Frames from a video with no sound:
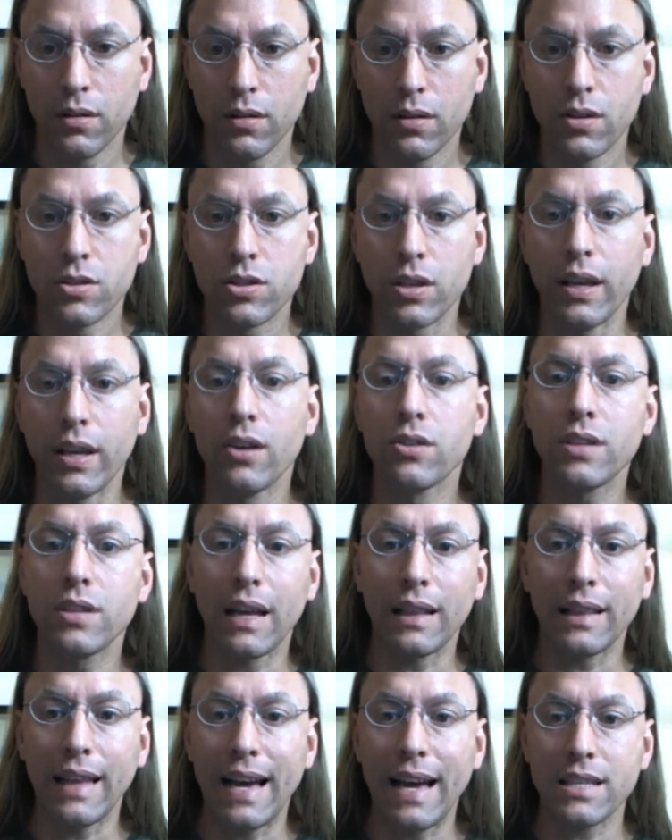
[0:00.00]
So here's
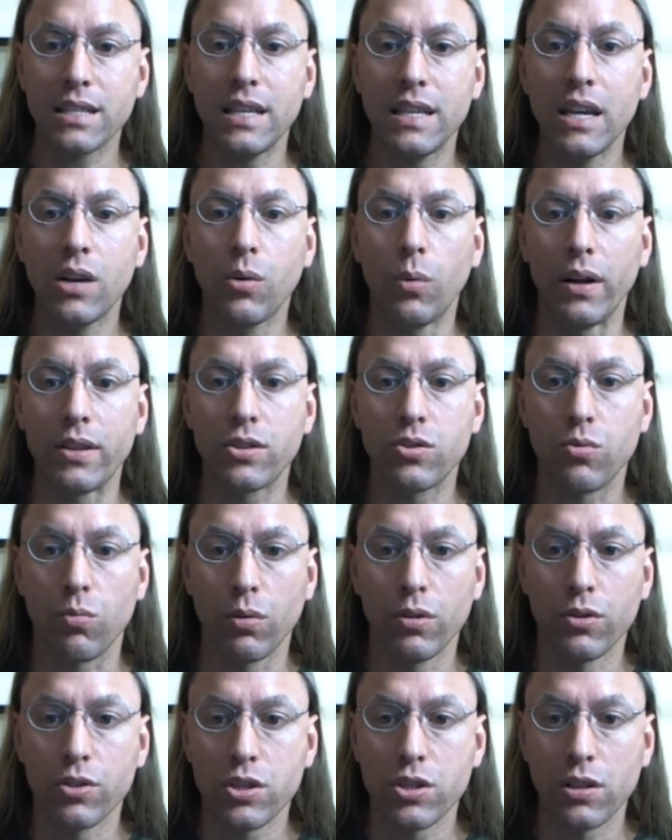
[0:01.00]
that last sequence,
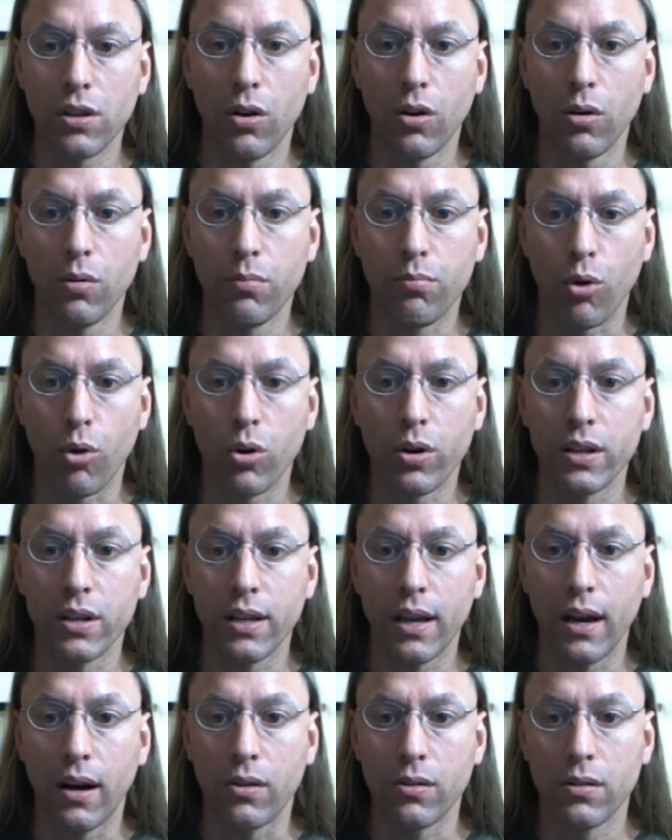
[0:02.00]
real slow, broken
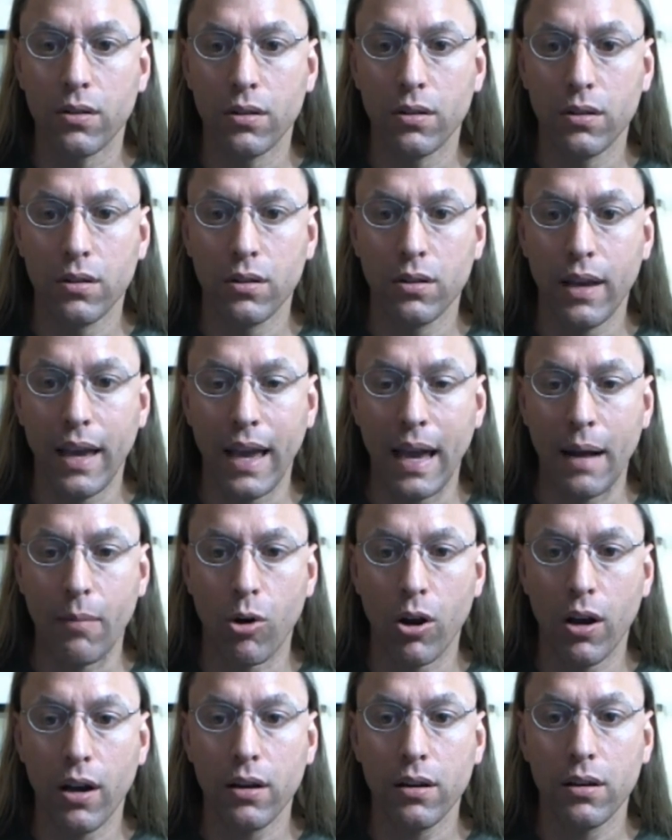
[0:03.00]
down. Hammer
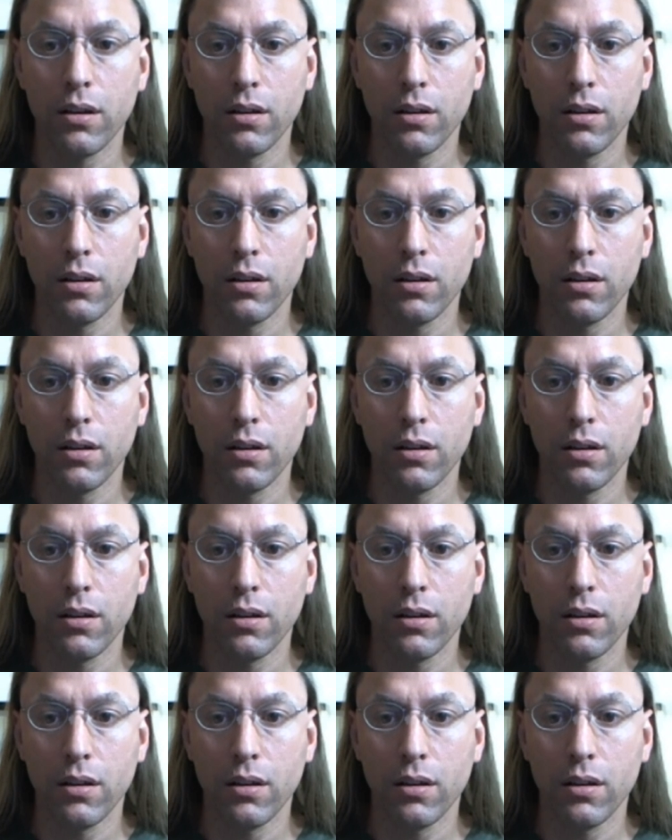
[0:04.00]
on.